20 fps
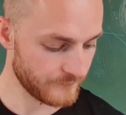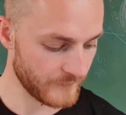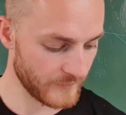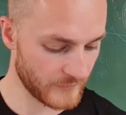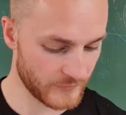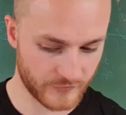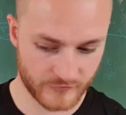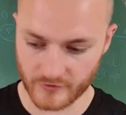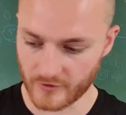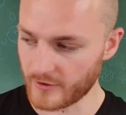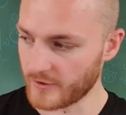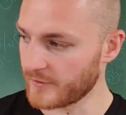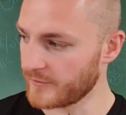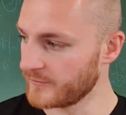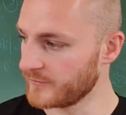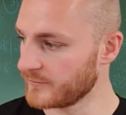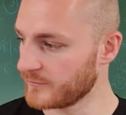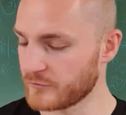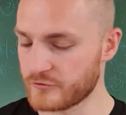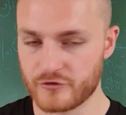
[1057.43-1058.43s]

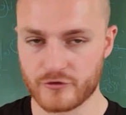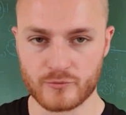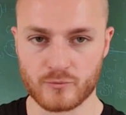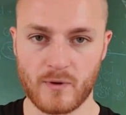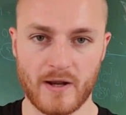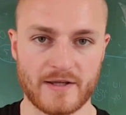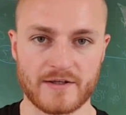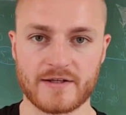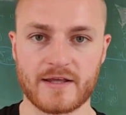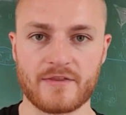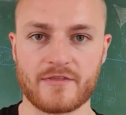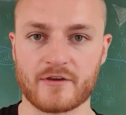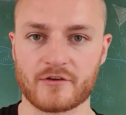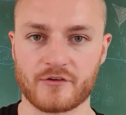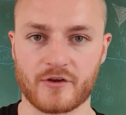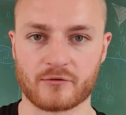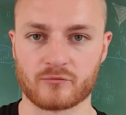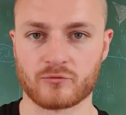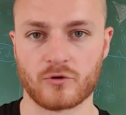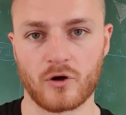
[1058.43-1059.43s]
So with too wet you get things
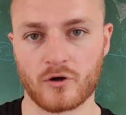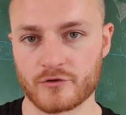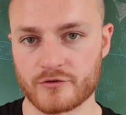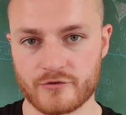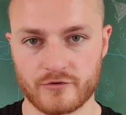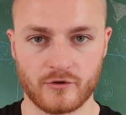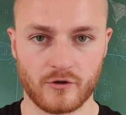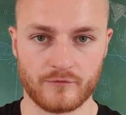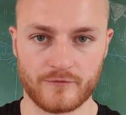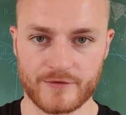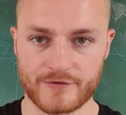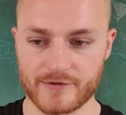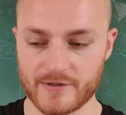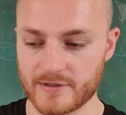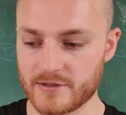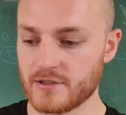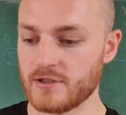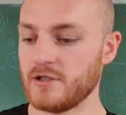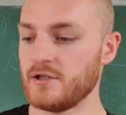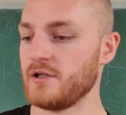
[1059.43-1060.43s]
like rot,
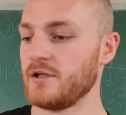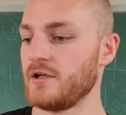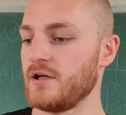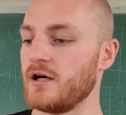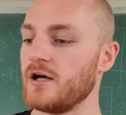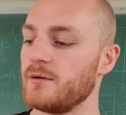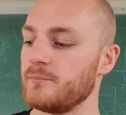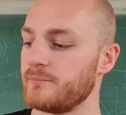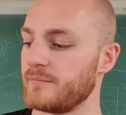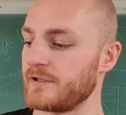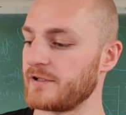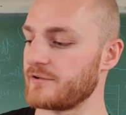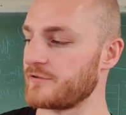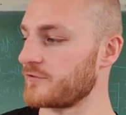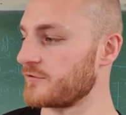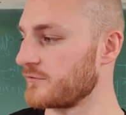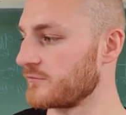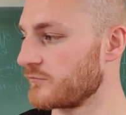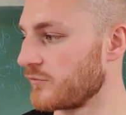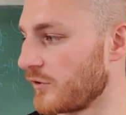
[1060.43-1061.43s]
obviously,
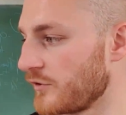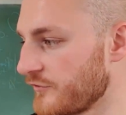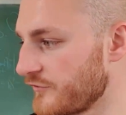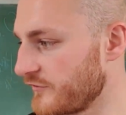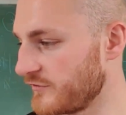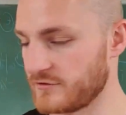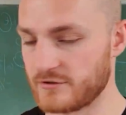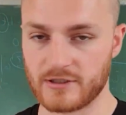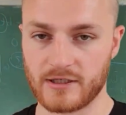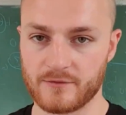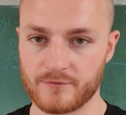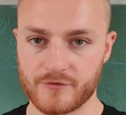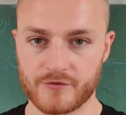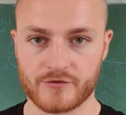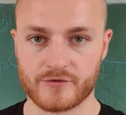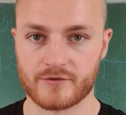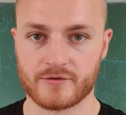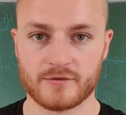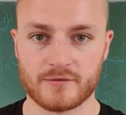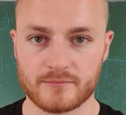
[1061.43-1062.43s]
because rot
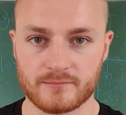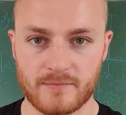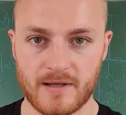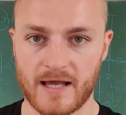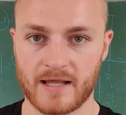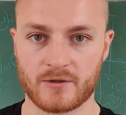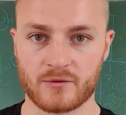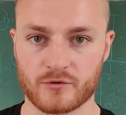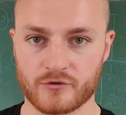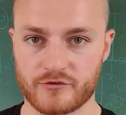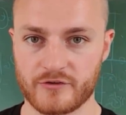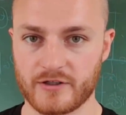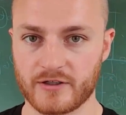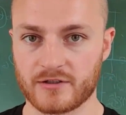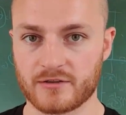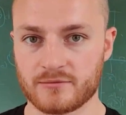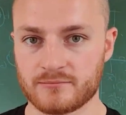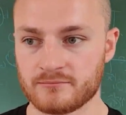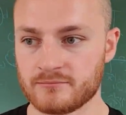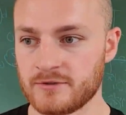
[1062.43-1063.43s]
loves anoxic
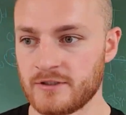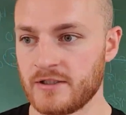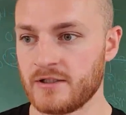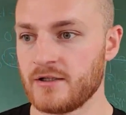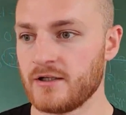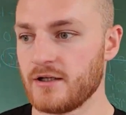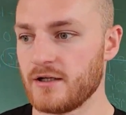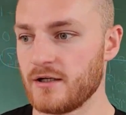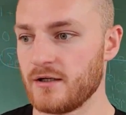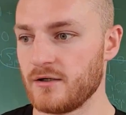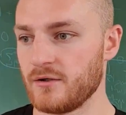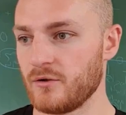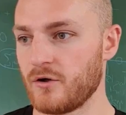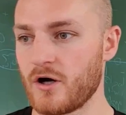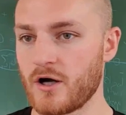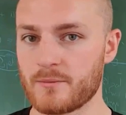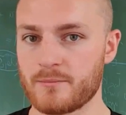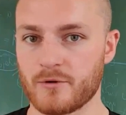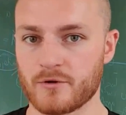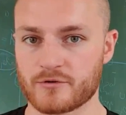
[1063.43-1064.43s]
or
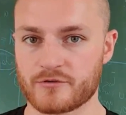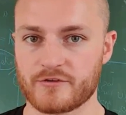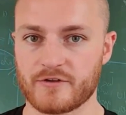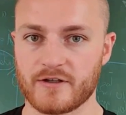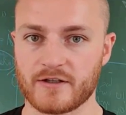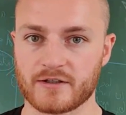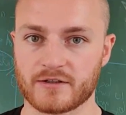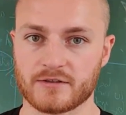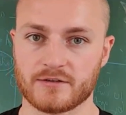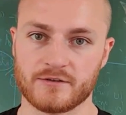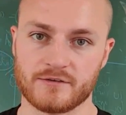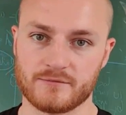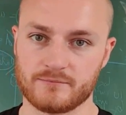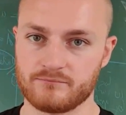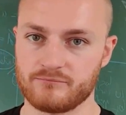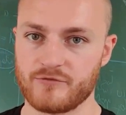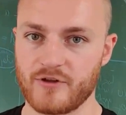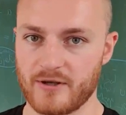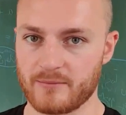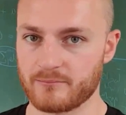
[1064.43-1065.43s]
hypoxic and
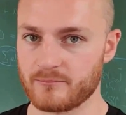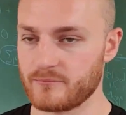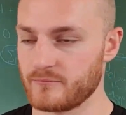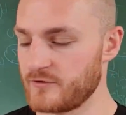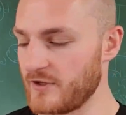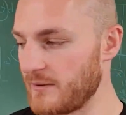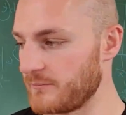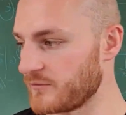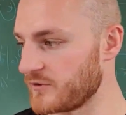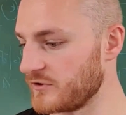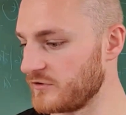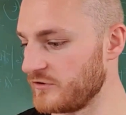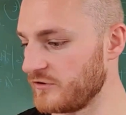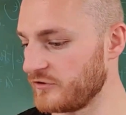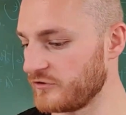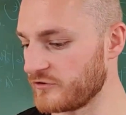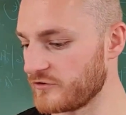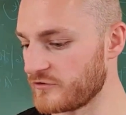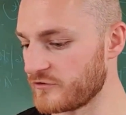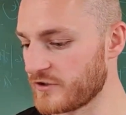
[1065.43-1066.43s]
damp
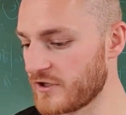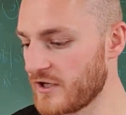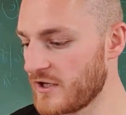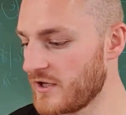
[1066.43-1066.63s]
conditions.